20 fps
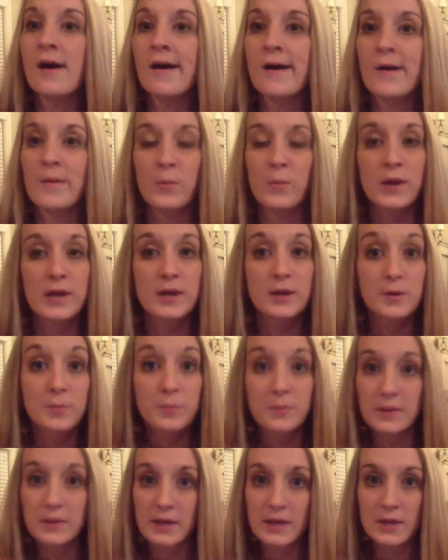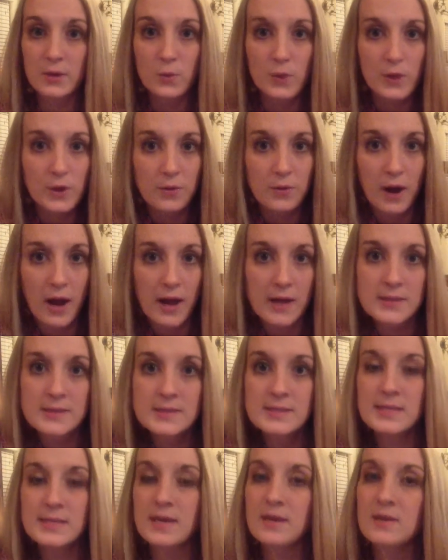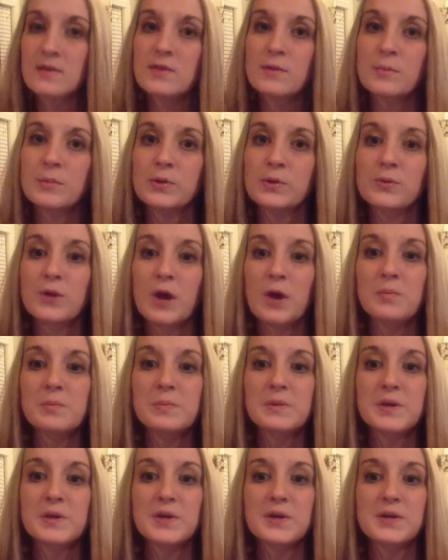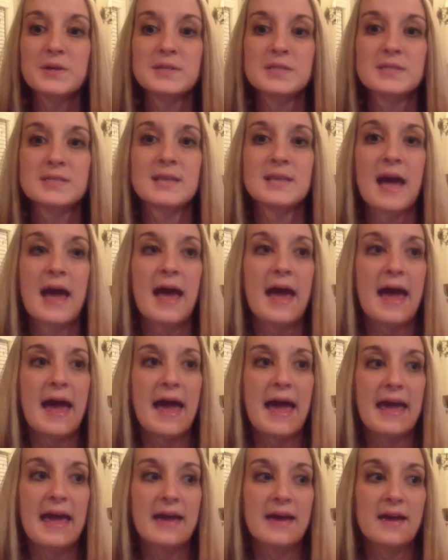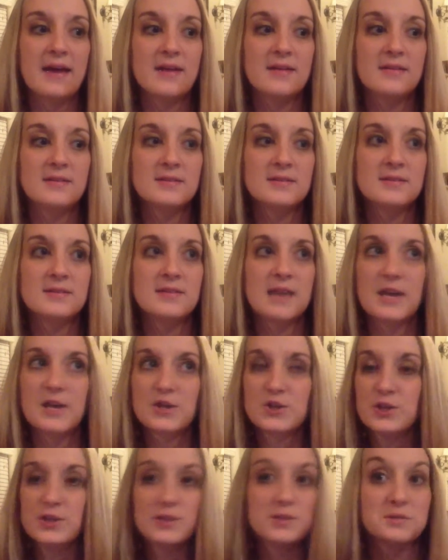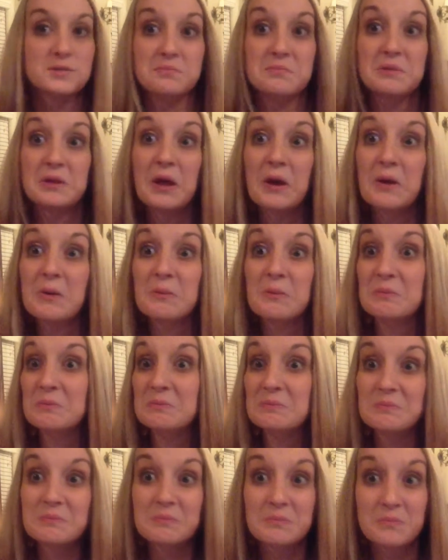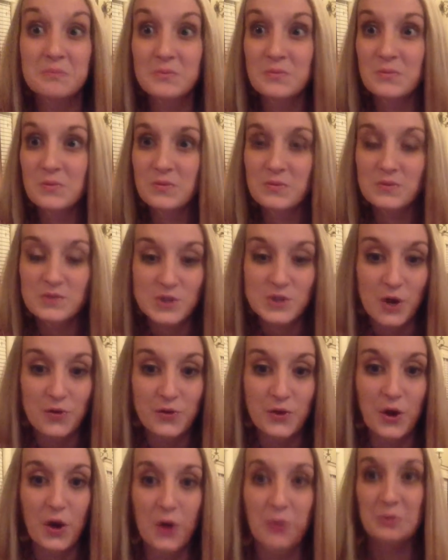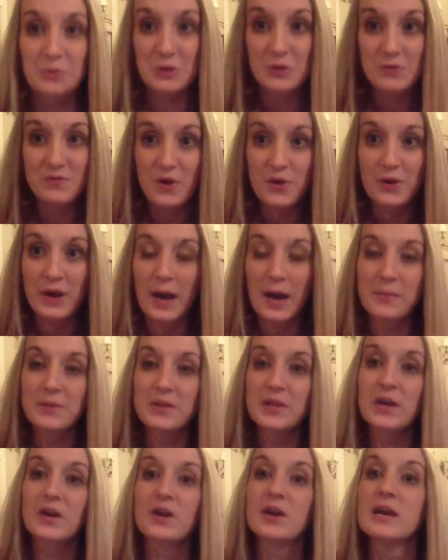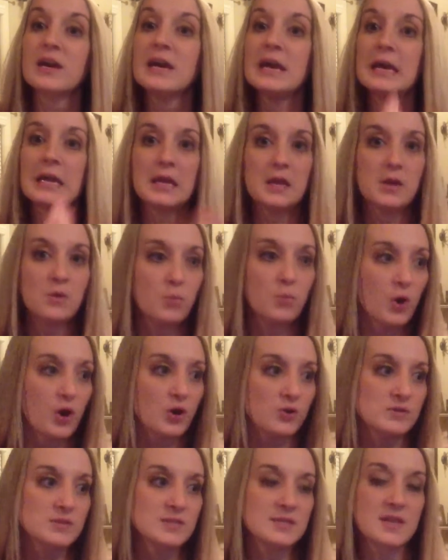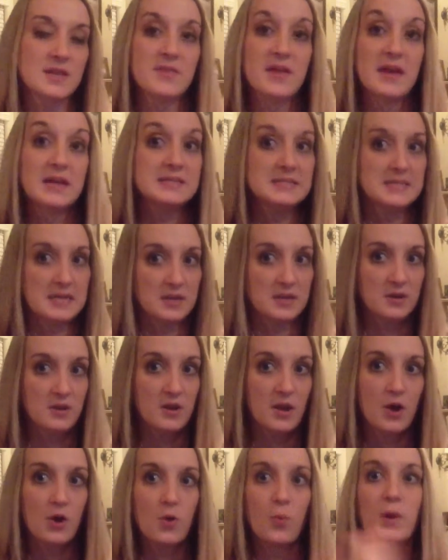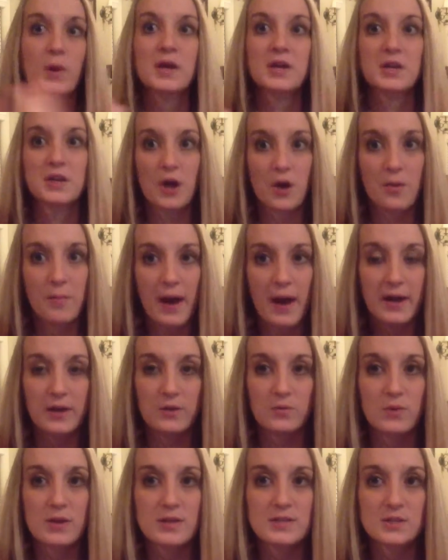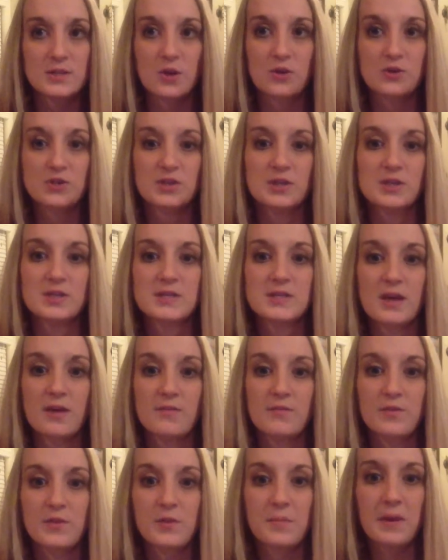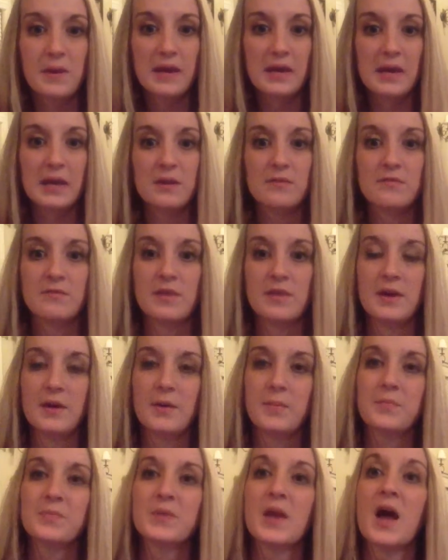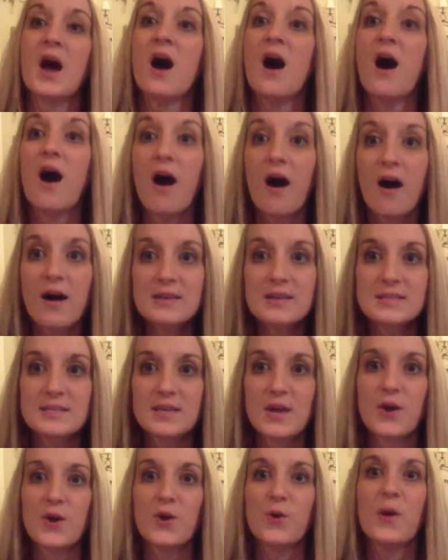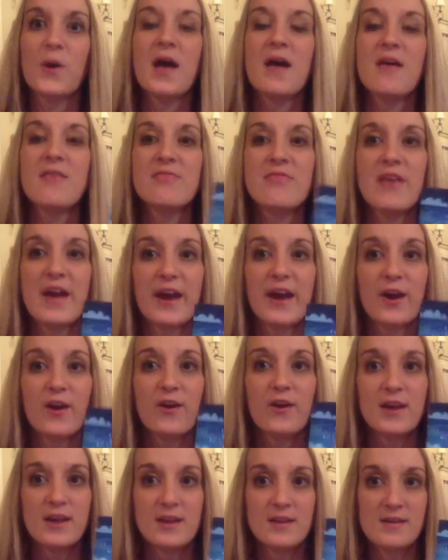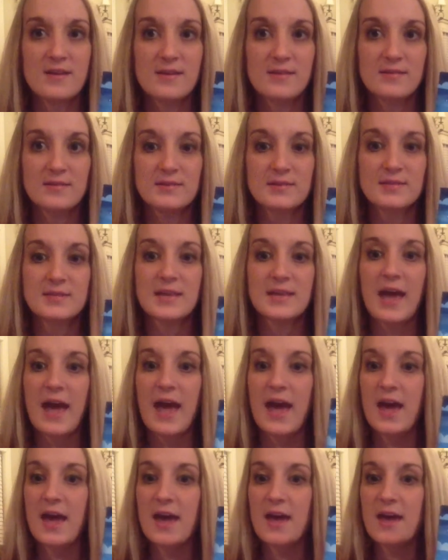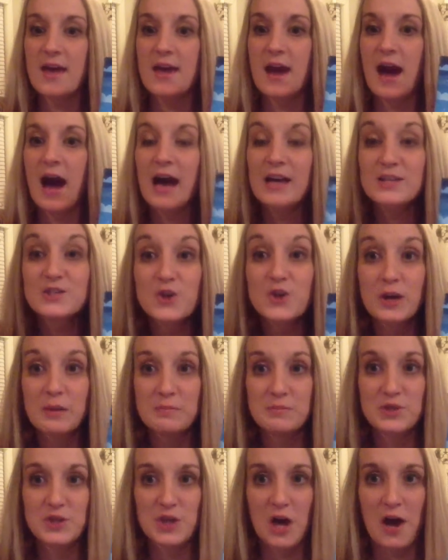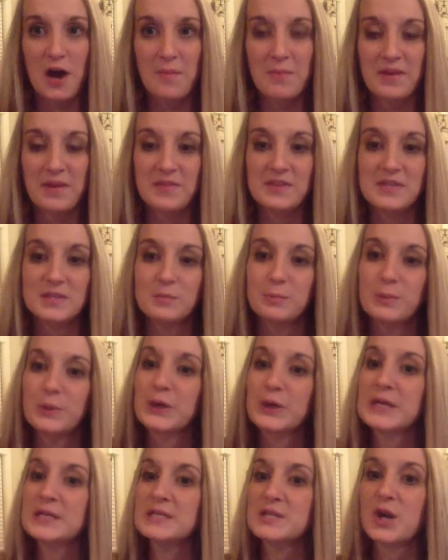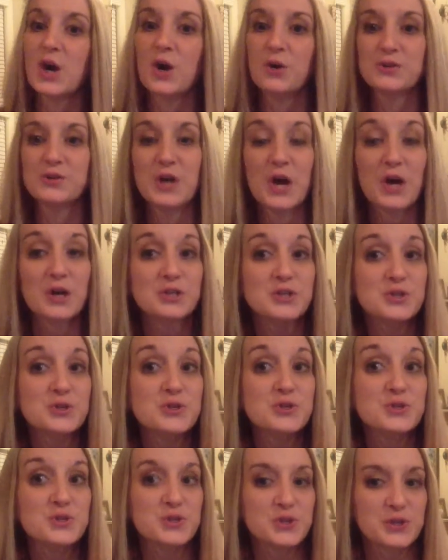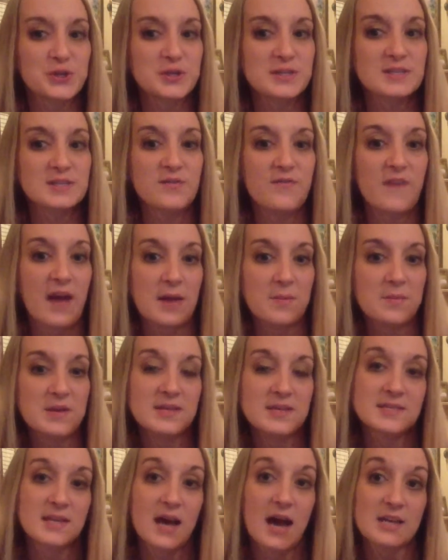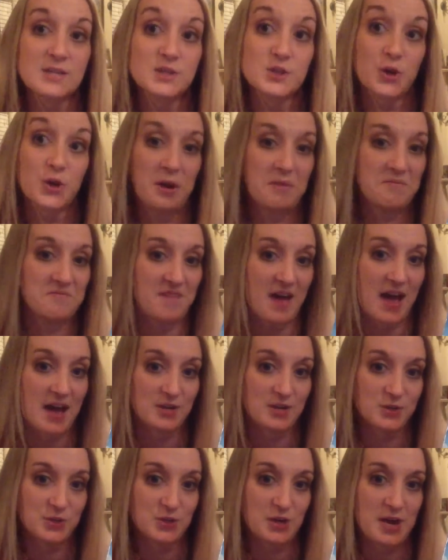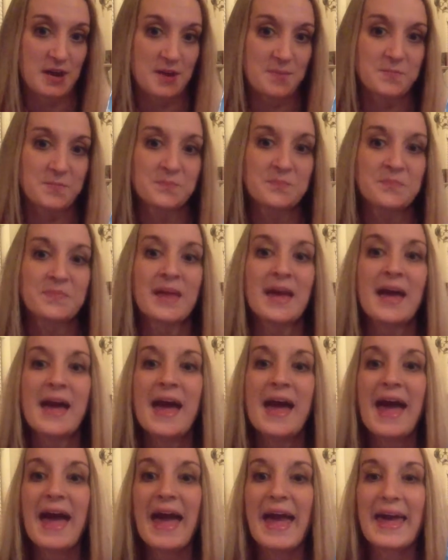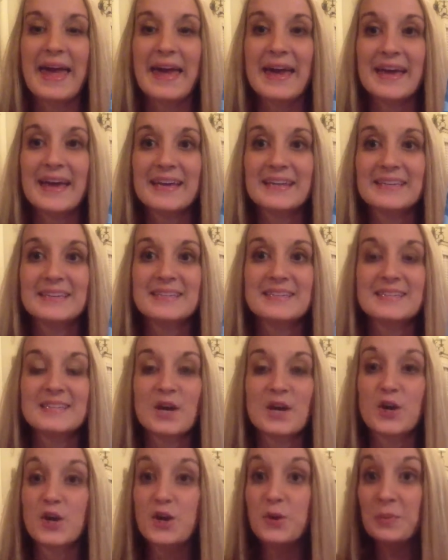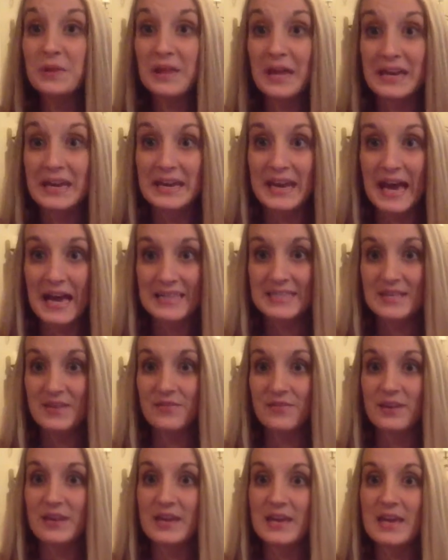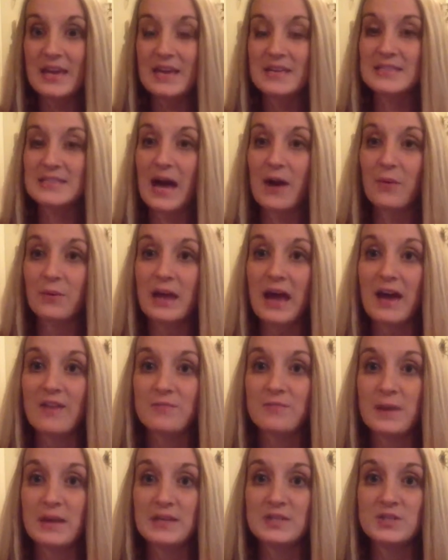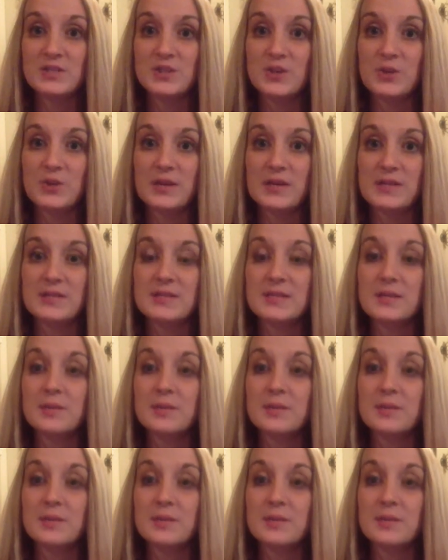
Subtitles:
We could complete quick writes in the blue notebooks, and they could just, start their own new vocabulary. Any words that they didn't know, we could go back and research and discover the meaning of them. Also, there is a ice cream shop in this book. It's called Dr. Zook's Famous Ice Cream Factory. And accumulating activity is I would have my students